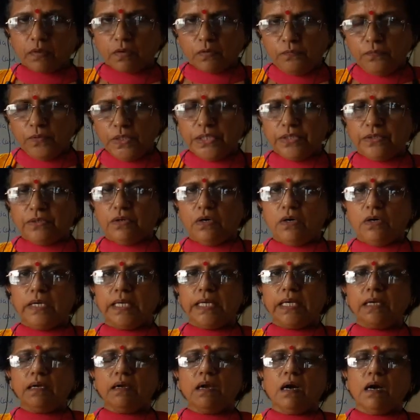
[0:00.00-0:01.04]

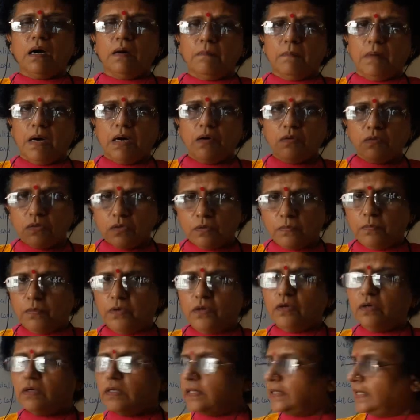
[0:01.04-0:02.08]
withdrawing amount
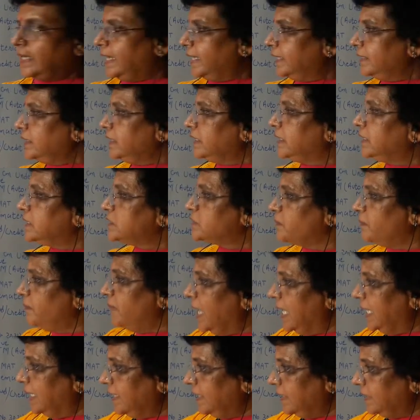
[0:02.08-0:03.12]
more than his
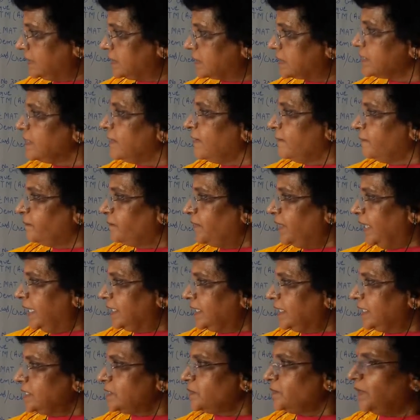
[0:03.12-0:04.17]
balance,
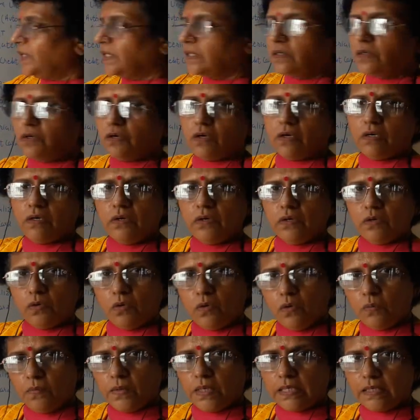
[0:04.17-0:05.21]
that is what called
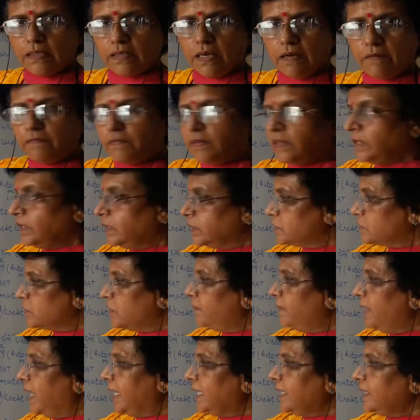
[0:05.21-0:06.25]
overdraft.
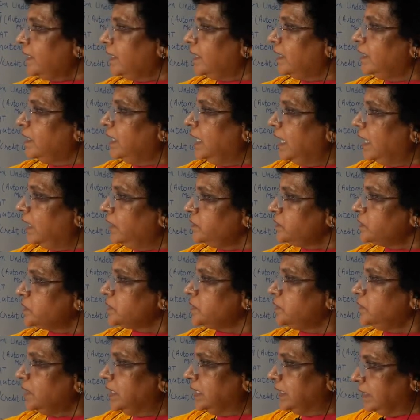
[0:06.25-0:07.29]
So bank allows
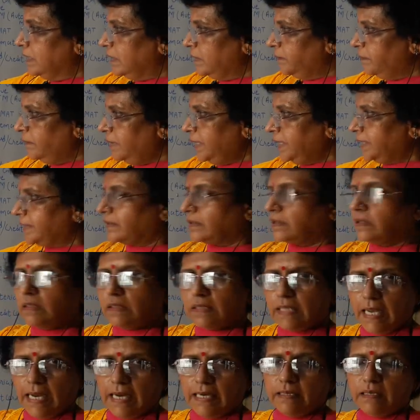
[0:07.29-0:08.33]
you a limit
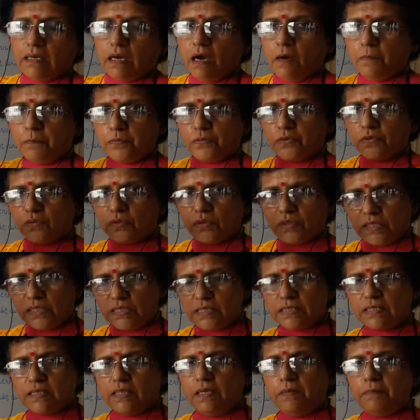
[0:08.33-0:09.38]
that up to
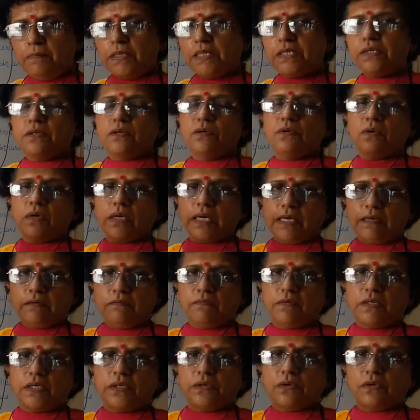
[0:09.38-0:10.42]
this limit you can
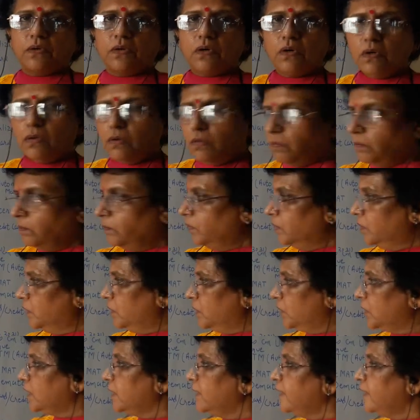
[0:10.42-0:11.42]
withdraw more.